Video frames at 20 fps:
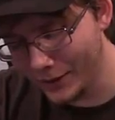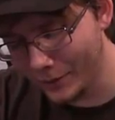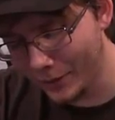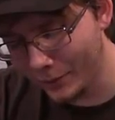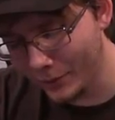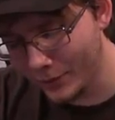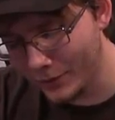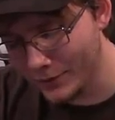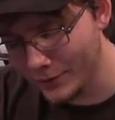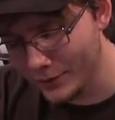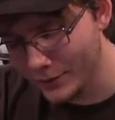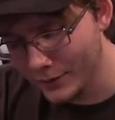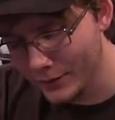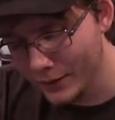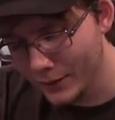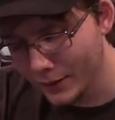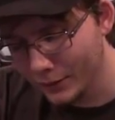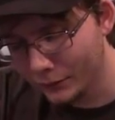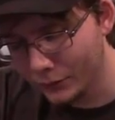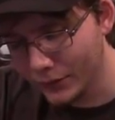I always
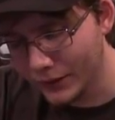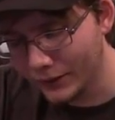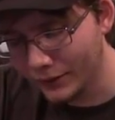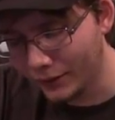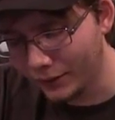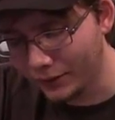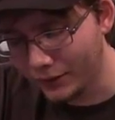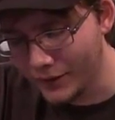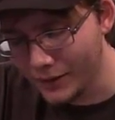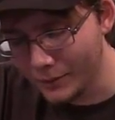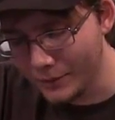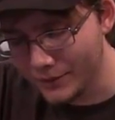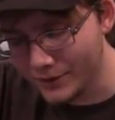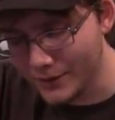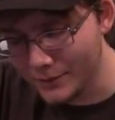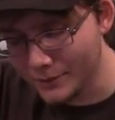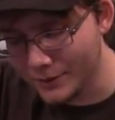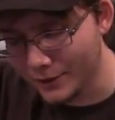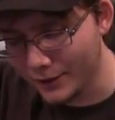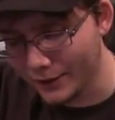forget the theme, it
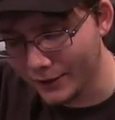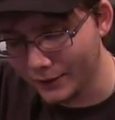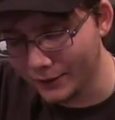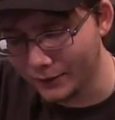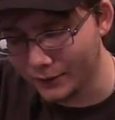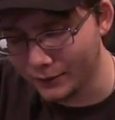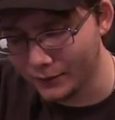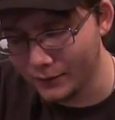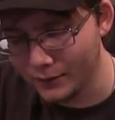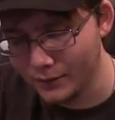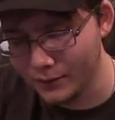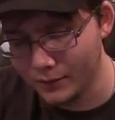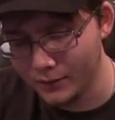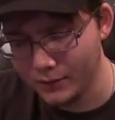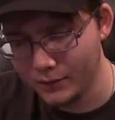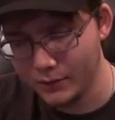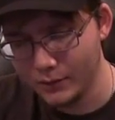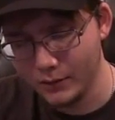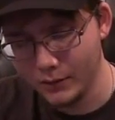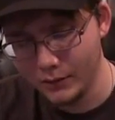seems like,
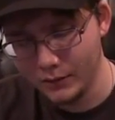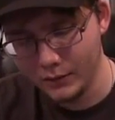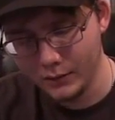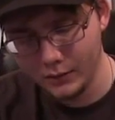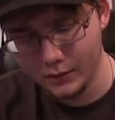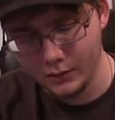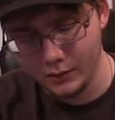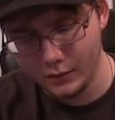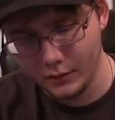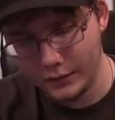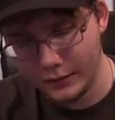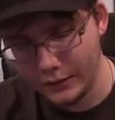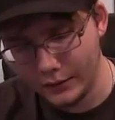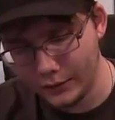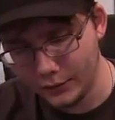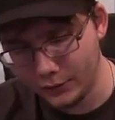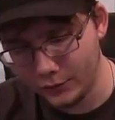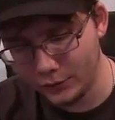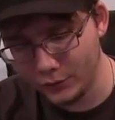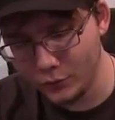
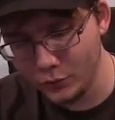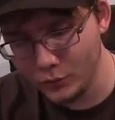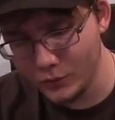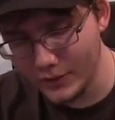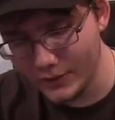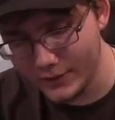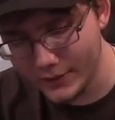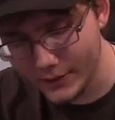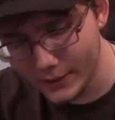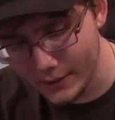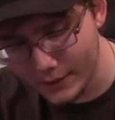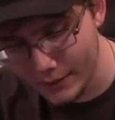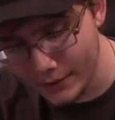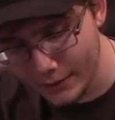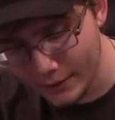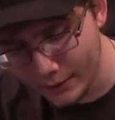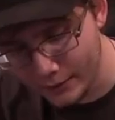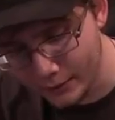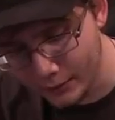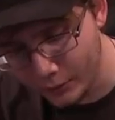as soon as it
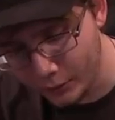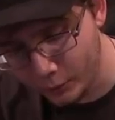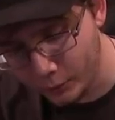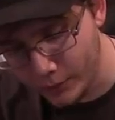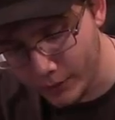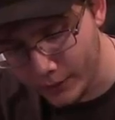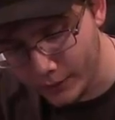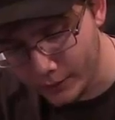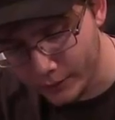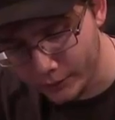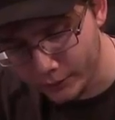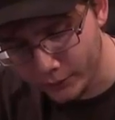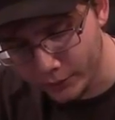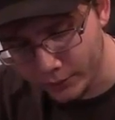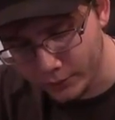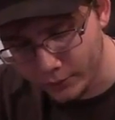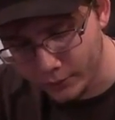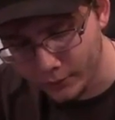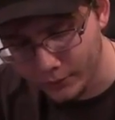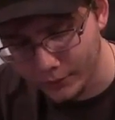uh,
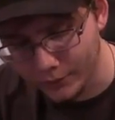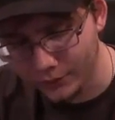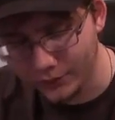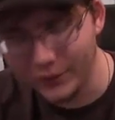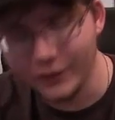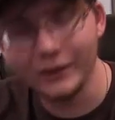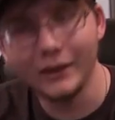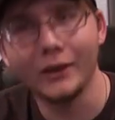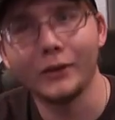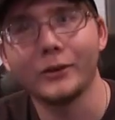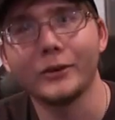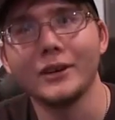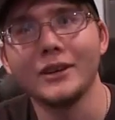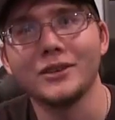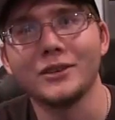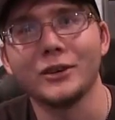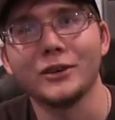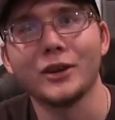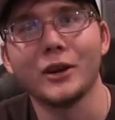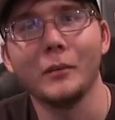arrives. Because then they already
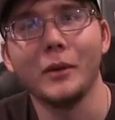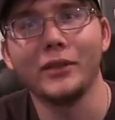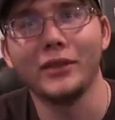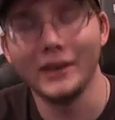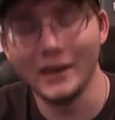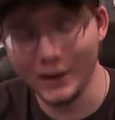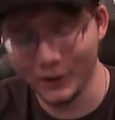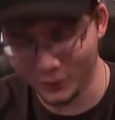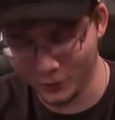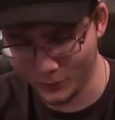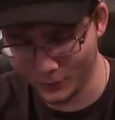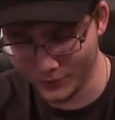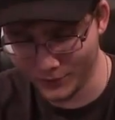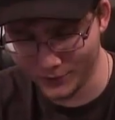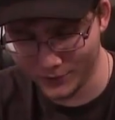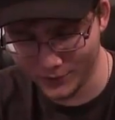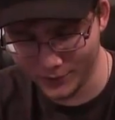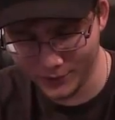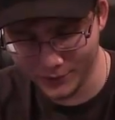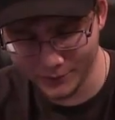start talking about the next one,
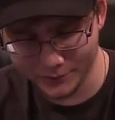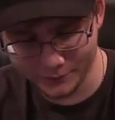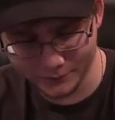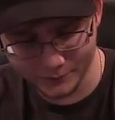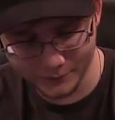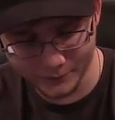so...